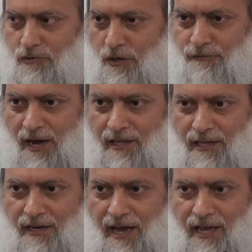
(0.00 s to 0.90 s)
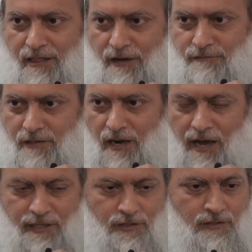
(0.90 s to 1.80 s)
So if on the 9th of Dhul
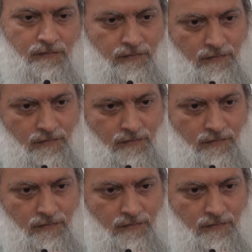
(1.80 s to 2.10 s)
Hajj,